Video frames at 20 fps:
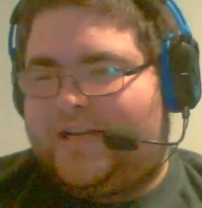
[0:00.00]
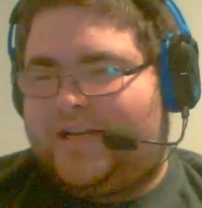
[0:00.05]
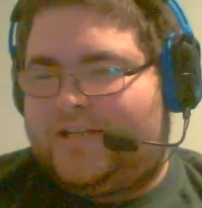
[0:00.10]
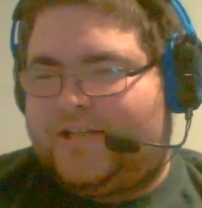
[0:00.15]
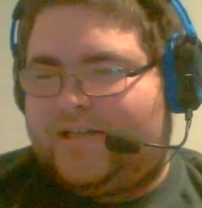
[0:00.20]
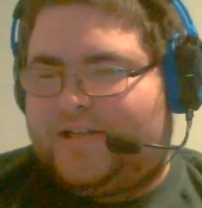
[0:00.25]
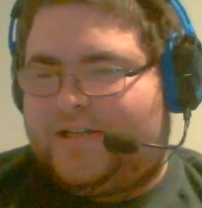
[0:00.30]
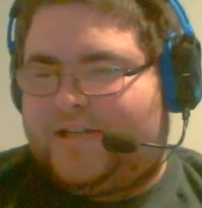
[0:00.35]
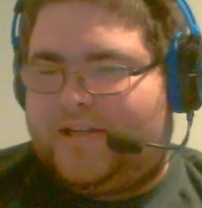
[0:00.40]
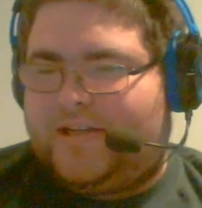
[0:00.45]

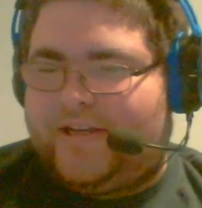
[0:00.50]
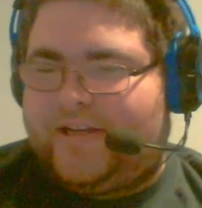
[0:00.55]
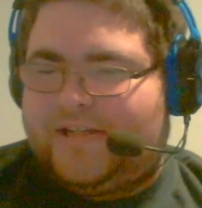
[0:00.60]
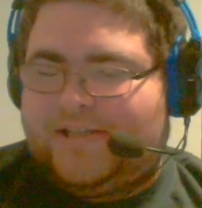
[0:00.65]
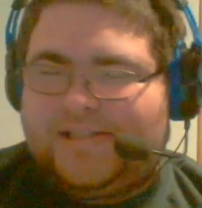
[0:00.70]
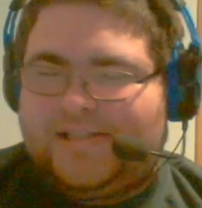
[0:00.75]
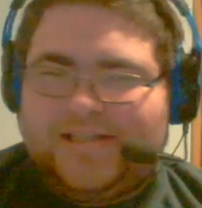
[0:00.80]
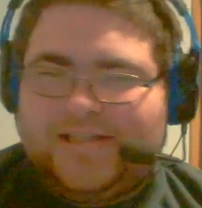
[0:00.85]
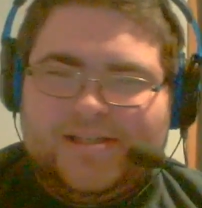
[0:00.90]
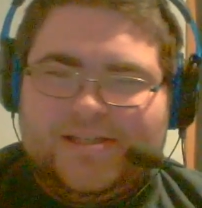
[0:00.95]

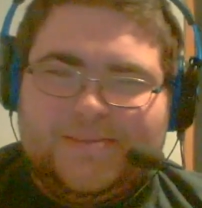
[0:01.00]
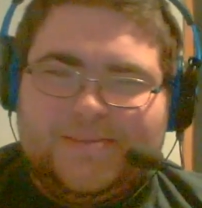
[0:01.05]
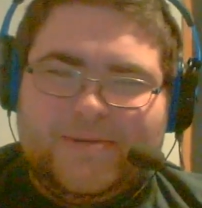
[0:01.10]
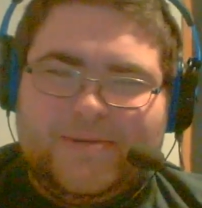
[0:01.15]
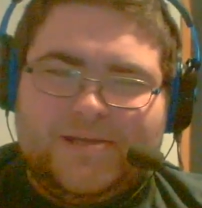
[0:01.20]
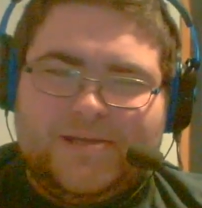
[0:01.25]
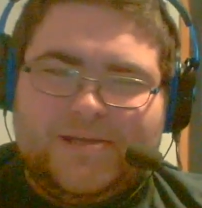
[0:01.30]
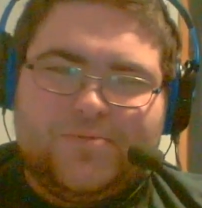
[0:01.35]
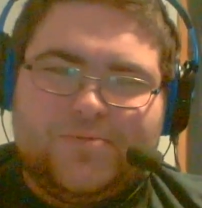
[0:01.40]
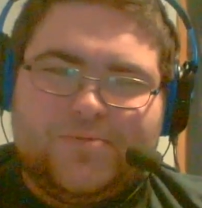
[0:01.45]
NXT this
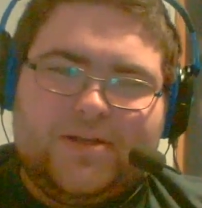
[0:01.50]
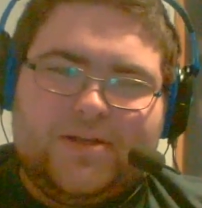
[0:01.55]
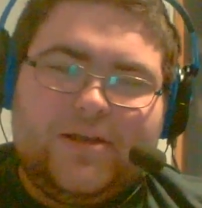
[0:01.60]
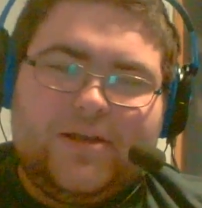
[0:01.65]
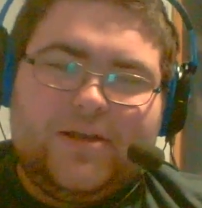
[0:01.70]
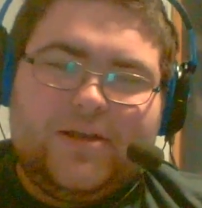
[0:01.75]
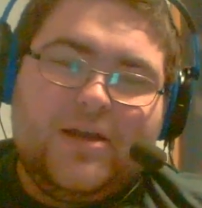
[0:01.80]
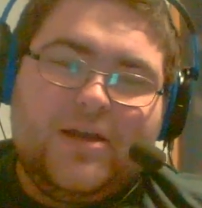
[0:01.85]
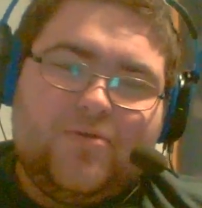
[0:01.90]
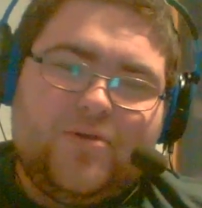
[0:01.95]
past week,
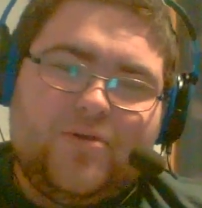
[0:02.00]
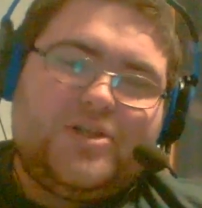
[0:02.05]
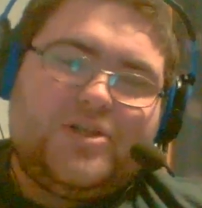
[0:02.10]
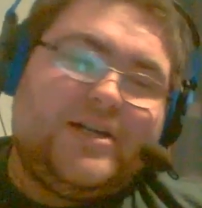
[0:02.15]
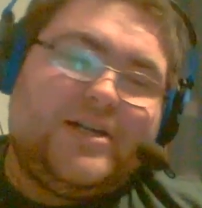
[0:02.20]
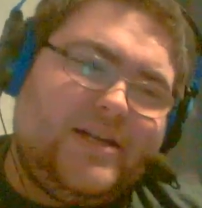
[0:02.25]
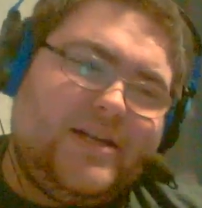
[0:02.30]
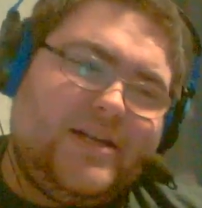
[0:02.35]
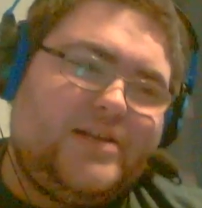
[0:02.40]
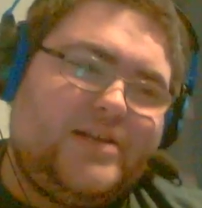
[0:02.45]
which I
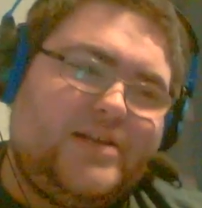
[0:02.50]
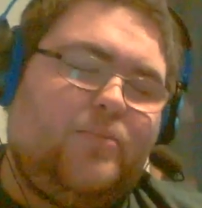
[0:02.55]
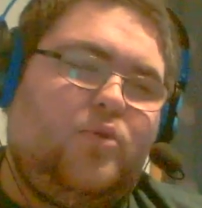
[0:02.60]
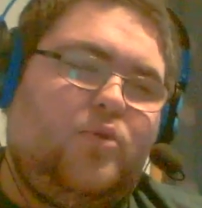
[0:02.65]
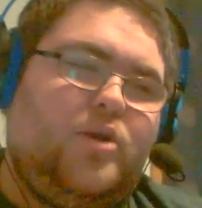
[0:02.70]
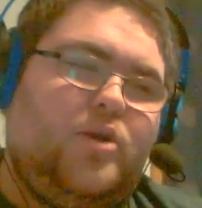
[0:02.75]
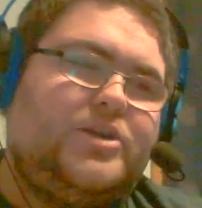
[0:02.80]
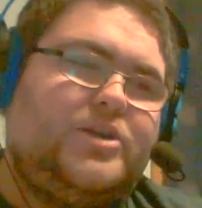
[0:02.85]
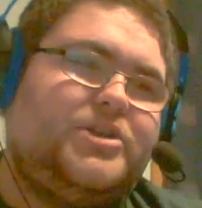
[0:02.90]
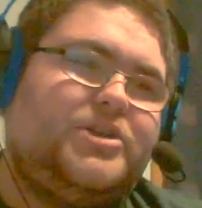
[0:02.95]
didn't end up
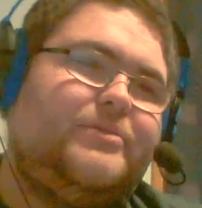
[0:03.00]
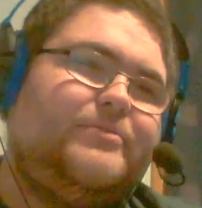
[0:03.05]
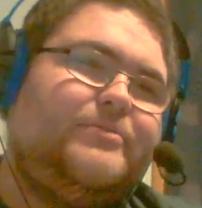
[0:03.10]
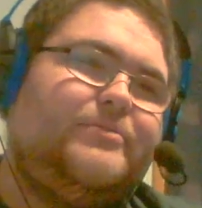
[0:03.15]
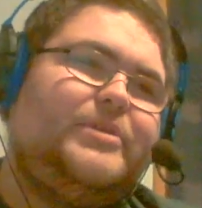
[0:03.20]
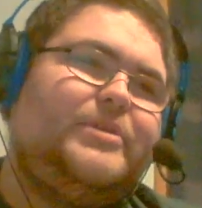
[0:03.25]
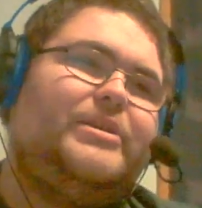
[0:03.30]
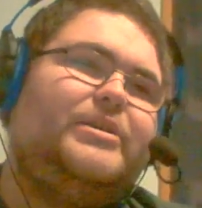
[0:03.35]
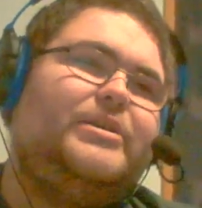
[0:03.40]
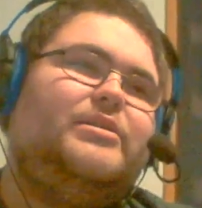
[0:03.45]
watching,
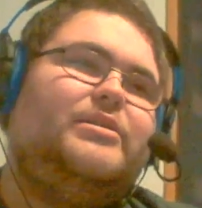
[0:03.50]
but